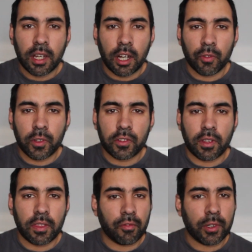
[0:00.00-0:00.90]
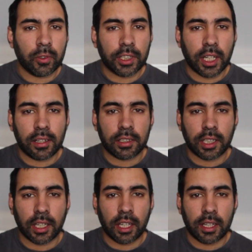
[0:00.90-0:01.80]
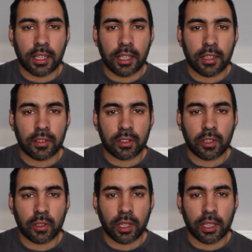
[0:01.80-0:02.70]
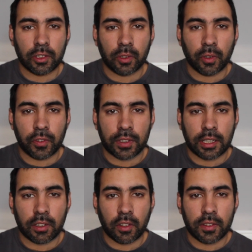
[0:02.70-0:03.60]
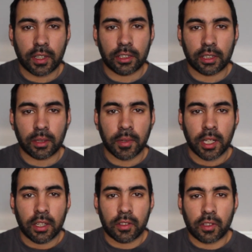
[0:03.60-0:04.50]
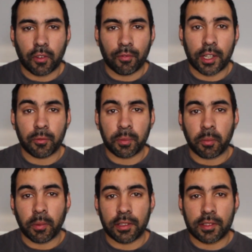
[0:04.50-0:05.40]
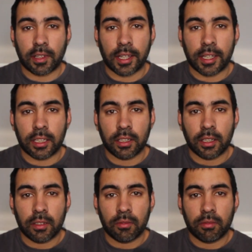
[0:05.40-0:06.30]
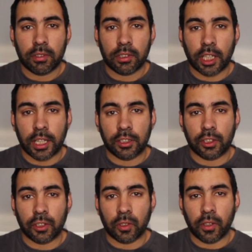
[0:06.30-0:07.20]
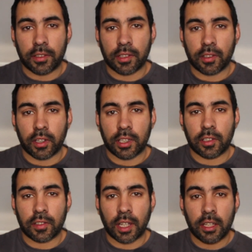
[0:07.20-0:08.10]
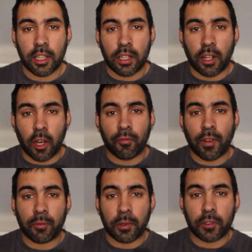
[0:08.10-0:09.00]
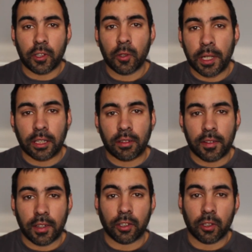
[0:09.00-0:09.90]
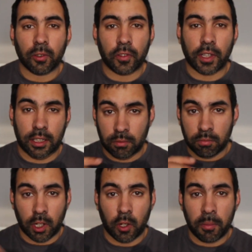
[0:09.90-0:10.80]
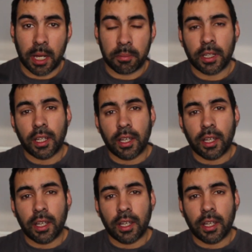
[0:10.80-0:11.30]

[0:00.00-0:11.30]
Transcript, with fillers: Of course, the real challenge here is to ensure standardisation. So Facebook might say, change your SSID to say no Facebook snooping, and then Google say no map